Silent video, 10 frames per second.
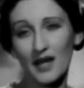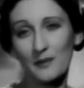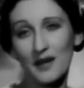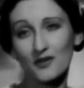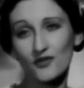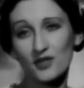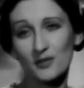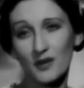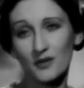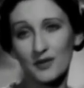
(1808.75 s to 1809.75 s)
I am
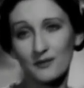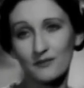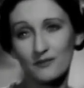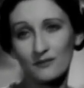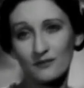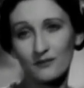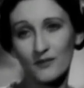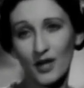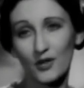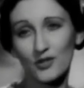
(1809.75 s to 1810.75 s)
anxious about him.
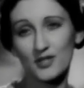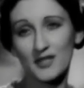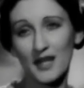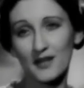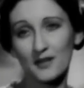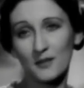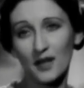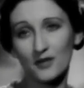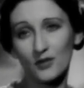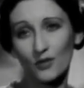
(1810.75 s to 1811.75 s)
I
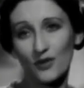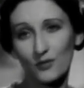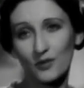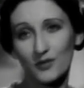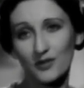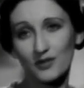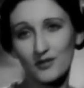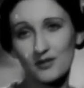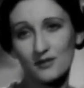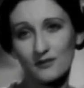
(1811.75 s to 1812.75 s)
understand him like no other
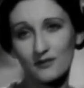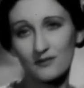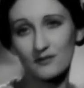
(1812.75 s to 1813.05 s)
woman does.